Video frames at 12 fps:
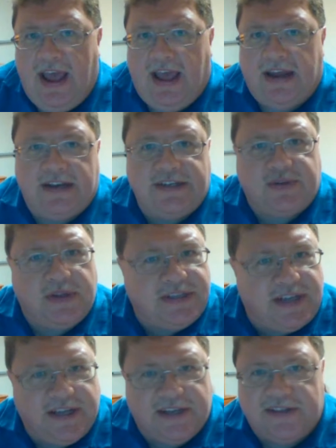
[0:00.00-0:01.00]
And I just want
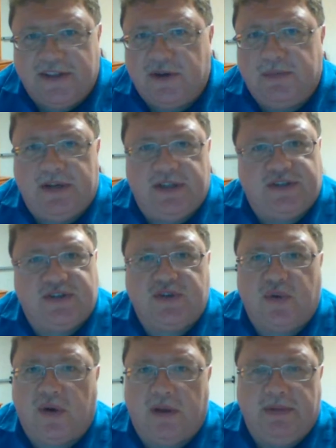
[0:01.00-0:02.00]
to tell you a little bit of the
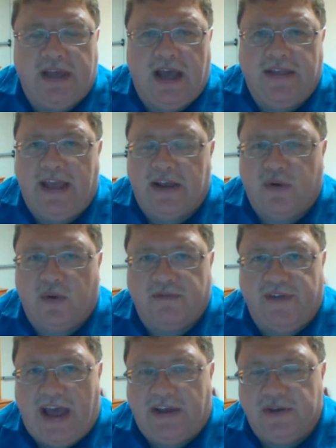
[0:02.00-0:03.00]
story behind that core
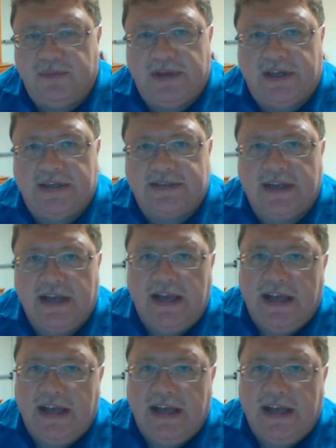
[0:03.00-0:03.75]
value, because